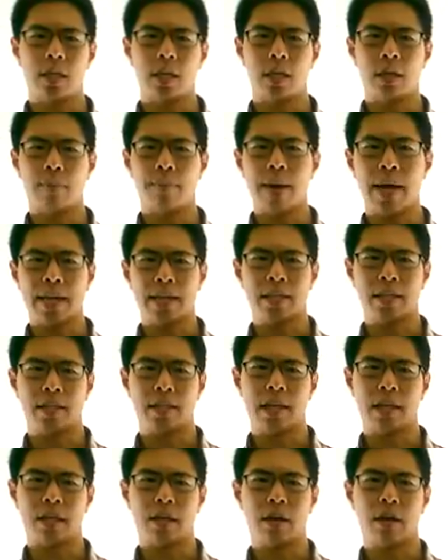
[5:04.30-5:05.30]
in the passage
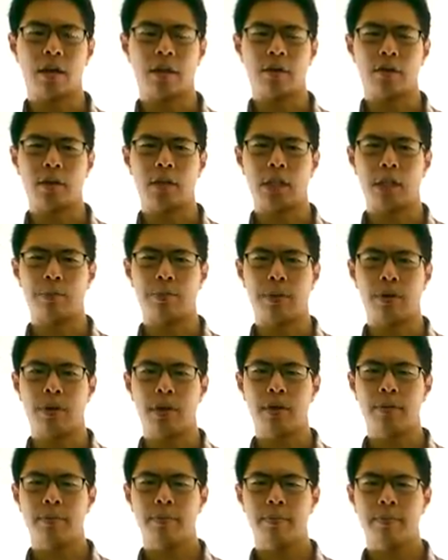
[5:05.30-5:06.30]
that the author is
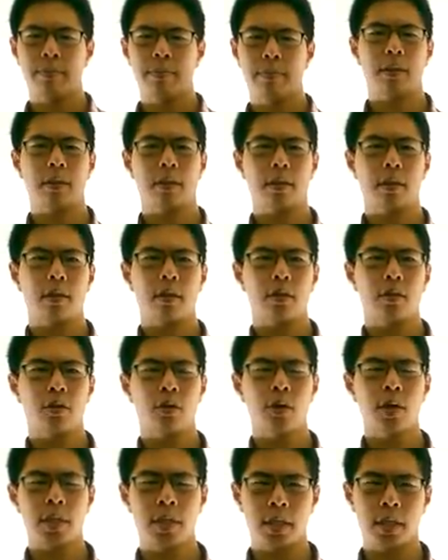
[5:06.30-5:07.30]
disputing.
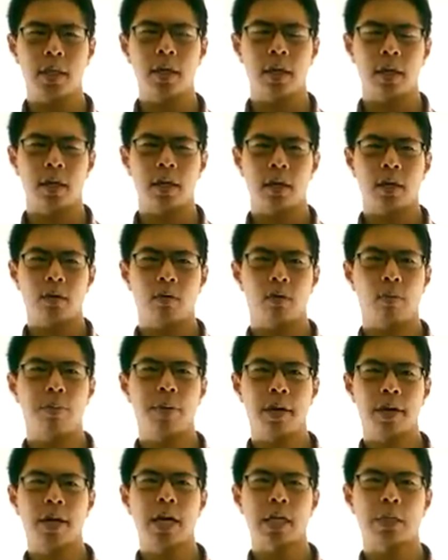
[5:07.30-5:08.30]
Choice C will
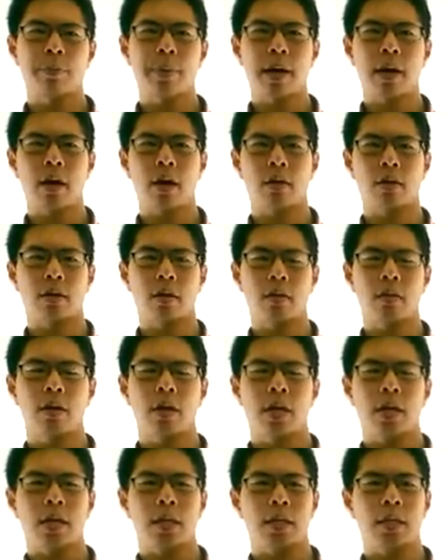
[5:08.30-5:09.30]
put an X by also,
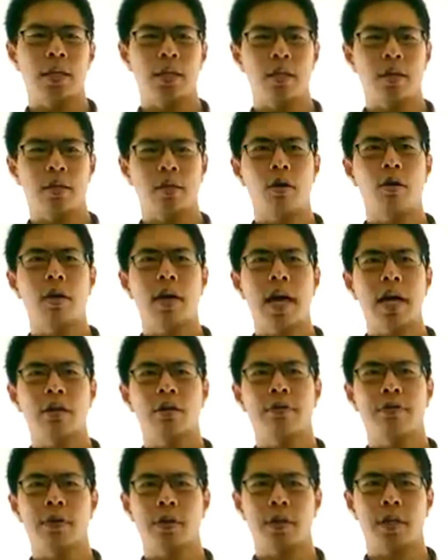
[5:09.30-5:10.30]
since there's no
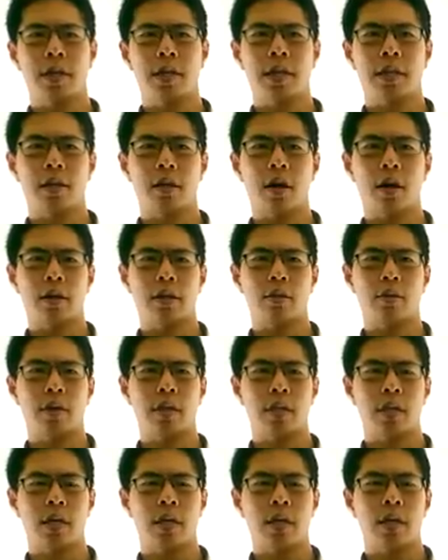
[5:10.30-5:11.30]
controversy that the author
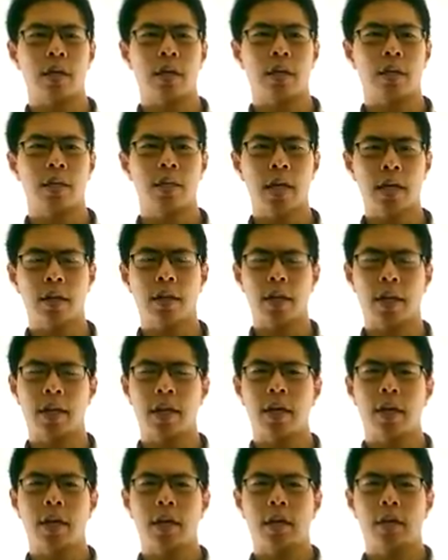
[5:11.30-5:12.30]
is settling.
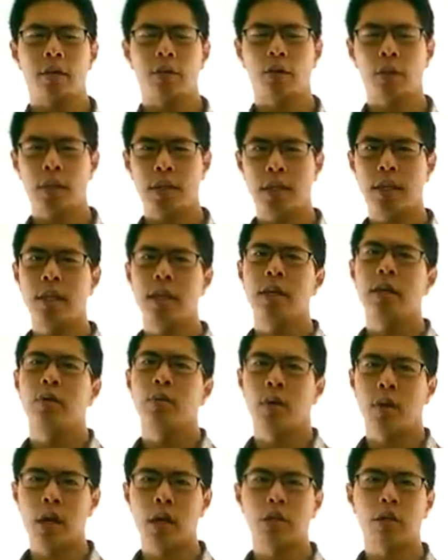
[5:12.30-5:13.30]
Choice D
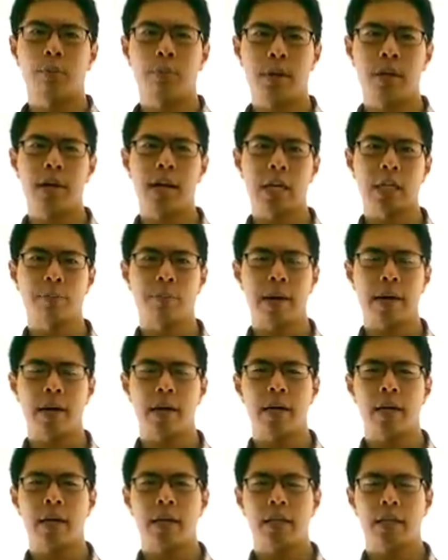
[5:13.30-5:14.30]
will also put an X by,
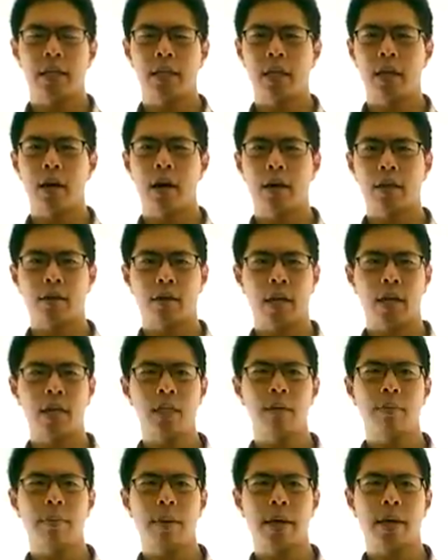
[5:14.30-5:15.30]
since the author
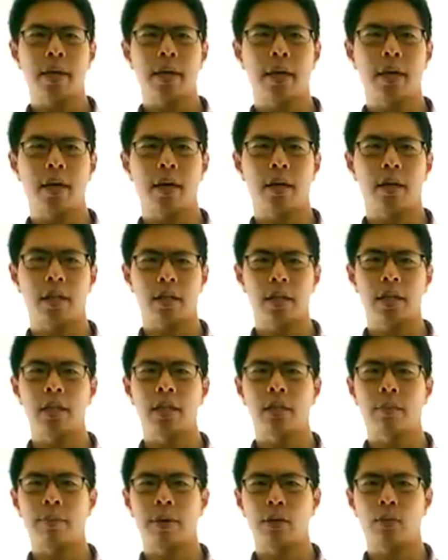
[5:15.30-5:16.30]
isn't making a
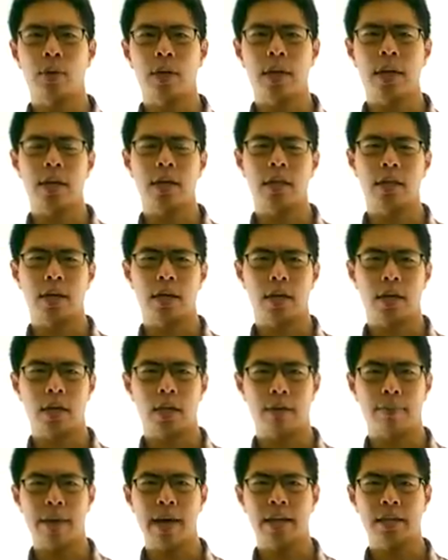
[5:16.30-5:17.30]
distinction between anything
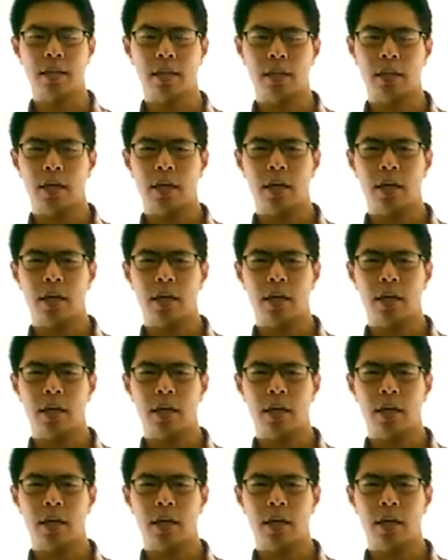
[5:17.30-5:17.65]
in the passage.